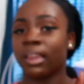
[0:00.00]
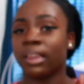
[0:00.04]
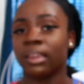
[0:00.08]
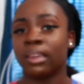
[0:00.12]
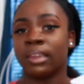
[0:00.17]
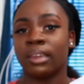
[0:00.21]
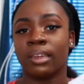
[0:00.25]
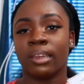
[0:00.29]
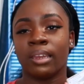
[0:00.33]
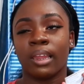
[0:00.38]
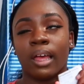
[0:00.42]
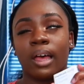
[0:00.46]

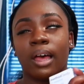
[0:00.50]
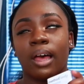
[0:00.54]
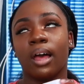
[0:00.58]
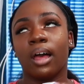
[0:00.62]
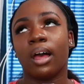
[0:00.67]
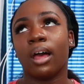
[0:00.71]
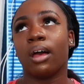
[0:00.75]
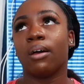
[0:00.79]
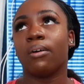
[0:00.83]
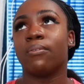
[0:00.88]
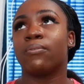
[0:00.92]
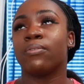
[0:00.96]

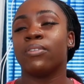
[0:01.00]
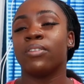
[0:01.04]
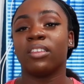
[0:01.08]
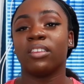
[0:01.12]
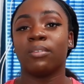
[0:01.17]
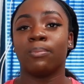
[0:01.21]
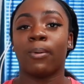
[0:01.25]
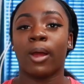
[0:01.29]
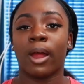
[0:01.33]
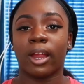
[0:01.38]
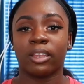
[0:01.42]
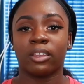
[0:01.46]
love
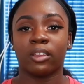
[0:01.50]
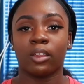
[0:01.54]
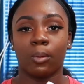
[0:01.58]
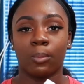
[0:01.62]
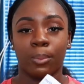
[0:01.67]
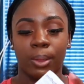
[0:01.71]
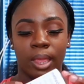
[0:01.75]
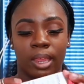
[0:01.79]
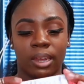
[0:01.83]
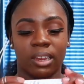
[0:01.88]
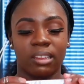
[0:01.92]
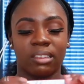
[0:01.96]
this bar
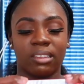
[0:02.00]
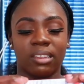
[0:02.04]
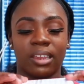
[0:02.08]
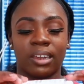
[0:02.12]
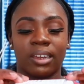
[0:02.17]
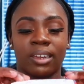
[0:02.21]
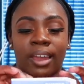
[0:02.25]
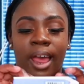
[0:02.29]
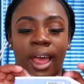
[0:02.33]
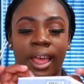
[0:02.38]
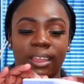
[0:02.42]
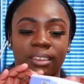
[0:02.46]
soap and it's
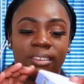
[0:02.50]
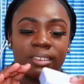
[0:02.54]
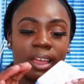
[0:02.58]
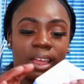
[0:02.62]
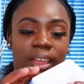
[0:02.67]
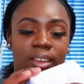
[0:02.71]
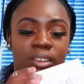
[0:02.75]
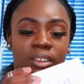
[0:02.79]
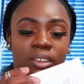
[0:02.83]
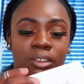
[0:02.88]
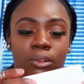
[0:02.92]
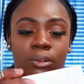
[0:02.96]
a nice
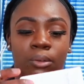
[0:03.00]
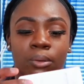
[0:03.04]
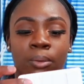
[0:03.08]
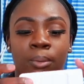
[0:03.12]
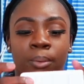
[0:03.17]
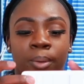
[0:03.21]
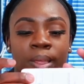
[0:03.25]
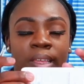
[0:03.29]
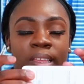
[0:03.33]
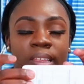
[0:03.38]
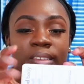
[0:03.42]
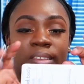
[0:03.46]
size
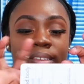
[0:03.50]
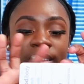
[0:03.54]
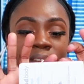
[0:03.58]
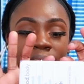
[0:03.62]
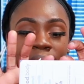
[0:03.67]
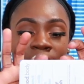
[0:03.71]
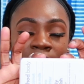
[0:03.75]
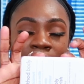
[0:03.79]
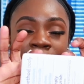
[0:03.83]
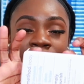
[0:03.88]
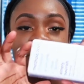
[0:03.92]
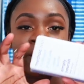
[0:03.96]
too. It's
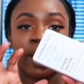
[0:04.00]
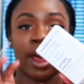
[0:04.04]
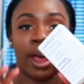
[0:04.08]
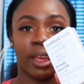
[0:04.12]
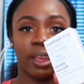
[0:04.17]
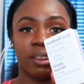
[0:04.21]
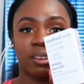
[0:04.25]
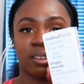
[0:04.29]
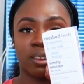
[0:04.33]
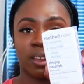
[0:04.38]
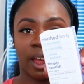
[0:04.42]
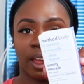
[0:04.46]
a
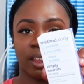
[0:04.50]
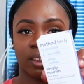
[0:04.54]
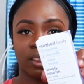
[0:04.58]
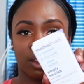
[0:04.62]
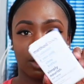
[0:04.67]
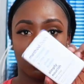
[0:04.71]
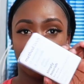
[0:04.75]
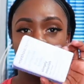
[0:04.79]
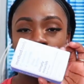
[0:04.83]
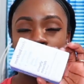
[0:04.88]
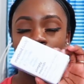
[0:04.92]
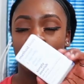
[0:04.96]
nice size
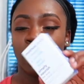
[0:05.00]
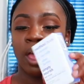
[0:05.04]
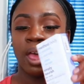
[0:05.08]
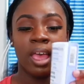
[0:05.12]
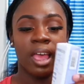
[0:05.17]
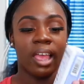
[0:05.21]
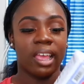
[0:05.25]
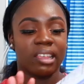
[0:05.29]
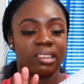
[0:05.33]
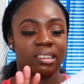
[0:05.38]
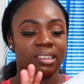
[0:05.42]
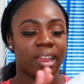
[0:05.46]
so
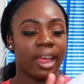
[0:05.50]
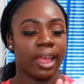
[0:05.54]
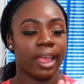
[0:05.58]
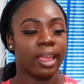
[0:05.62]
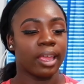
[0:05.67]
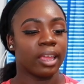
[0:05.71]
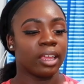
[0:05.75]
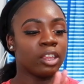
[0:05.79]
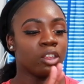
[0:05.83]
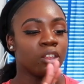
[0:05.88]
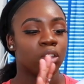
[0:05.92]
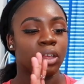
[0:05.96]
it's
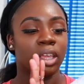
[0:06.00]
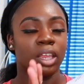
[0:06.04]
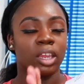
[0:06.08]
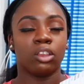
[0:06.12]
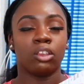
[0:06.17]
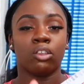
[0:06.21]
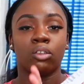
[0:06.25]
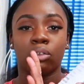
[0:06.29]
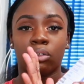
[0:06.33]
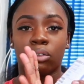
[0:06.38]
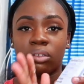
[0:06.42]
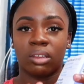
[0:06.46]
like you
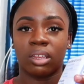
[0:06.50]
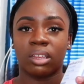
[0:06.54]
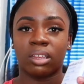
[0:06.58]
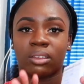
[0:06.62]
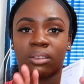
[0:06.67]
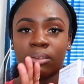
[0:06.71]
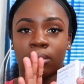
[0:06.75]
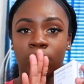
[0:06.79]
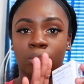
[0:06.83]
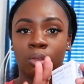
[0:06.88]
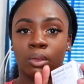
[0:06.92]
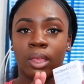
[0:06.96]
can use
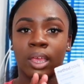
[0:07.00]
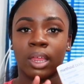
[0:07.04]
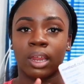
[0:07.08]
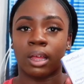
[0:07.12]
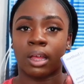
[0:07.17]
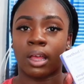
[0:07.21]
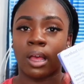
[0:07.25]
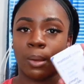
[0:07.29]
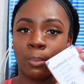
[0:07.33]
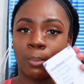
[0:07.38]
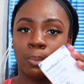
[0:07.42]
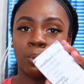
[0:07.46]
this you
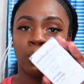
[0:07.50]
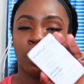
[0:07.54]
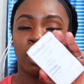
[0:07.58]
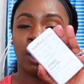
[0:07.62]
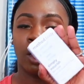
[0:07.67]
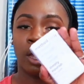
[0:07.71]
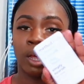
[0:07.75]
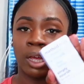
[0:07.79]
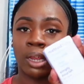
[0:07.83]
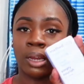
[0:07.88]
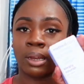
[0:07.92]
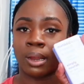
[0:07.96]
get a couple
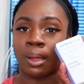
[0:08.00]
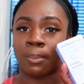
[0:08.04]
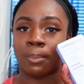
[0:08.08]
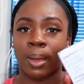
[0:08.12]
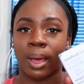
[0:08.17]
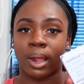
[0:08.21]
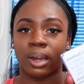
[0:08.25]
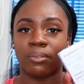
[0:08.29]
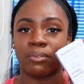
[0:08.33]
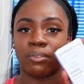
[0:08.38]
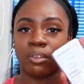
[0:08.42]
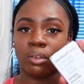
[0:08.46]
a good
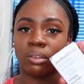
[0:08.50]
amount of